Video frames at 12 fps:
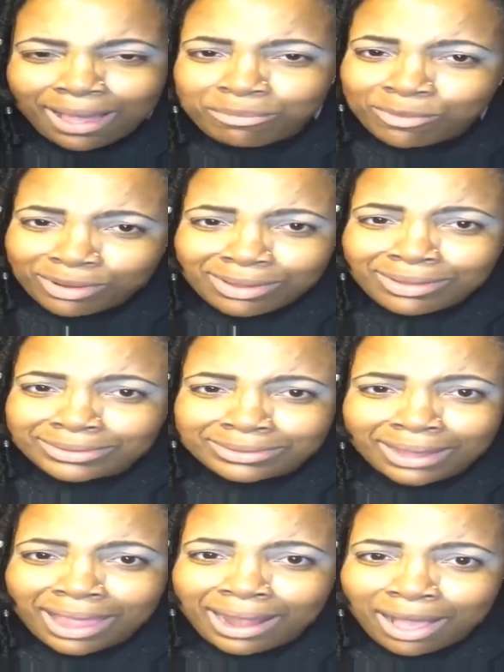I'm going to uh-huh.
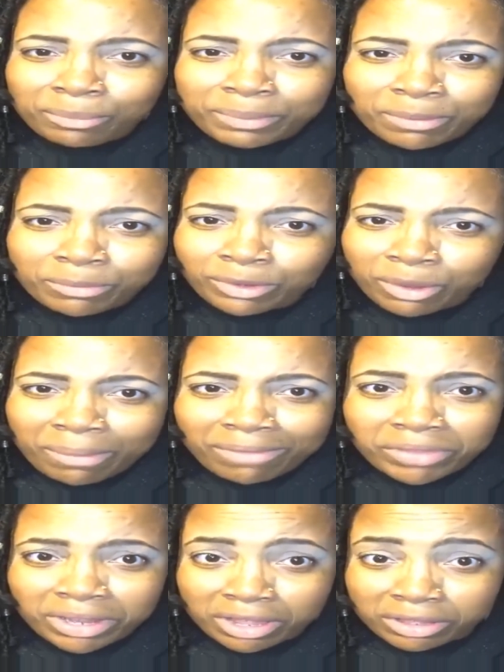shout out people on my
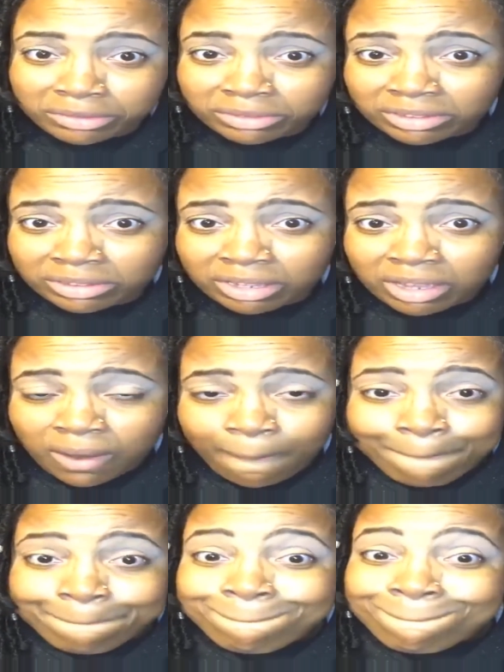videos.
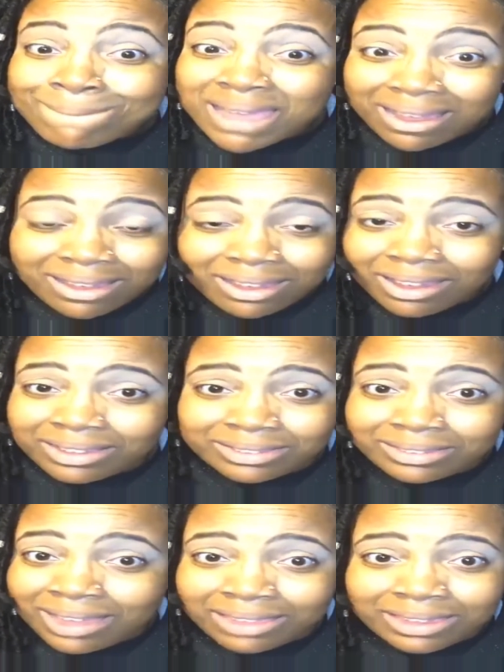
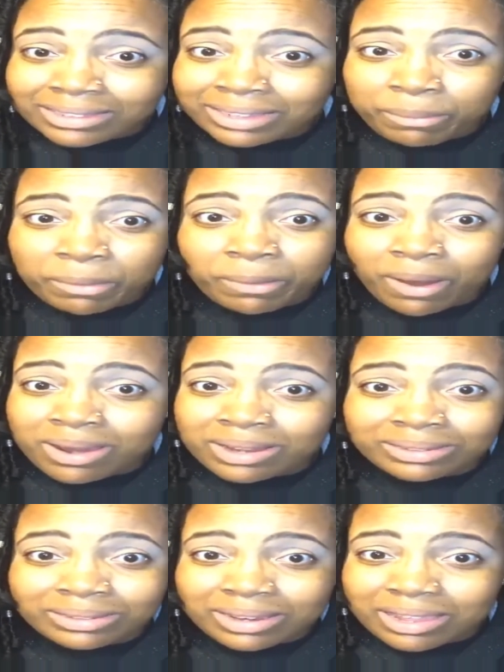It's not that type of party
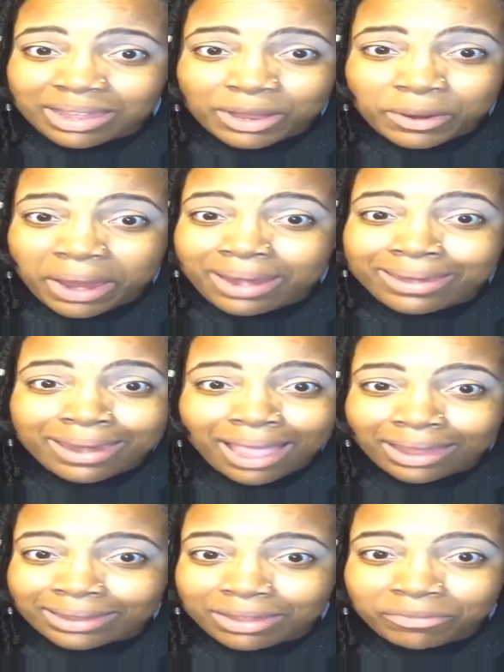to sit here and
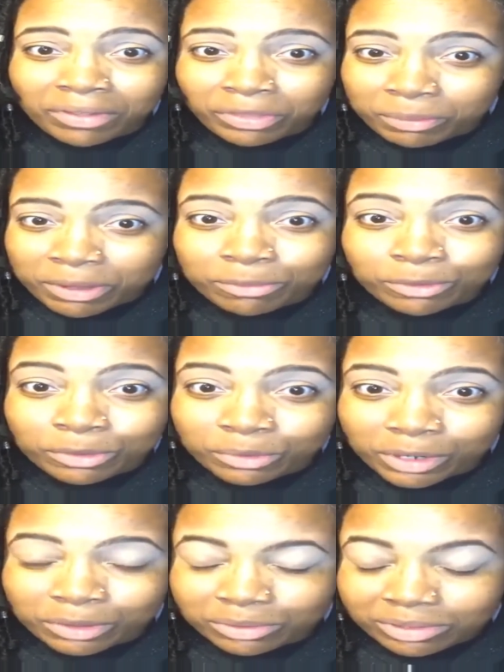not give other people
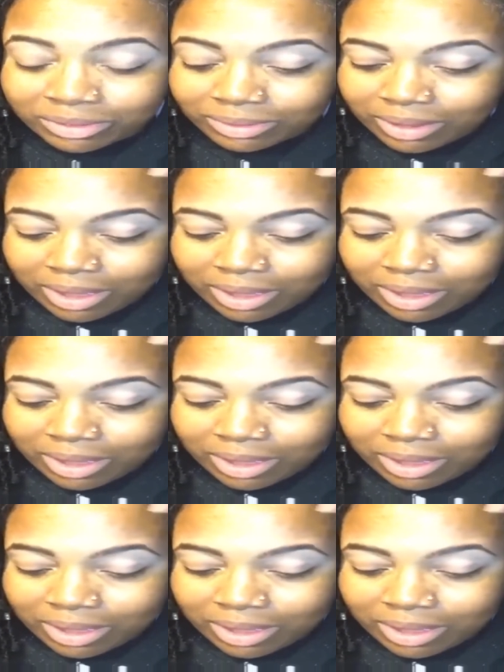kudos.